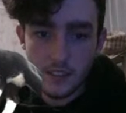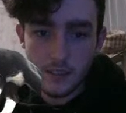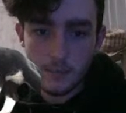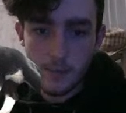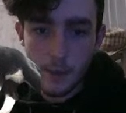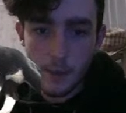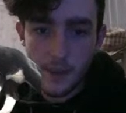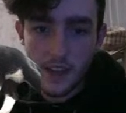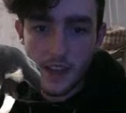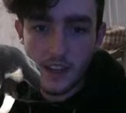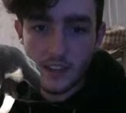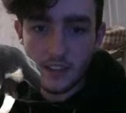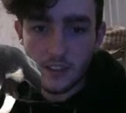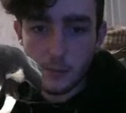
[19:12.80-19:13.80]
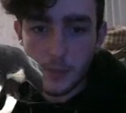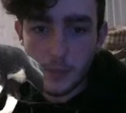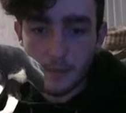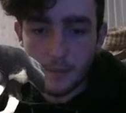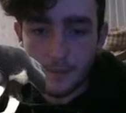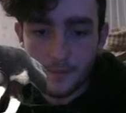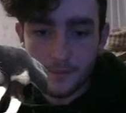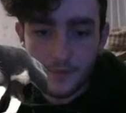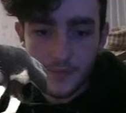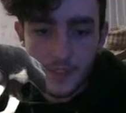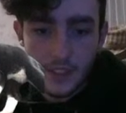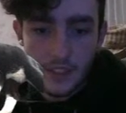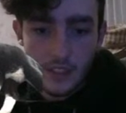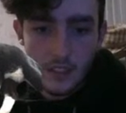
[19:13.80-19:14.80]
maybe out a little bit.
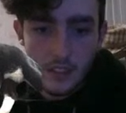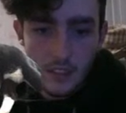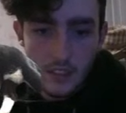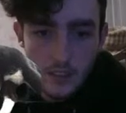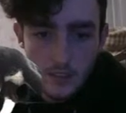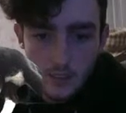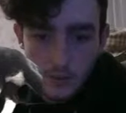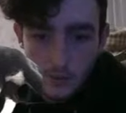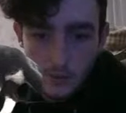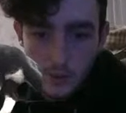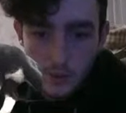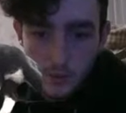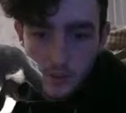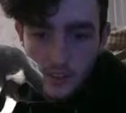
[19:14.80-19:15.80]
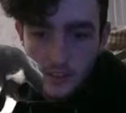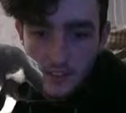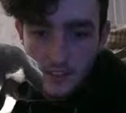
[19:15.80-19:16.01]
Would want,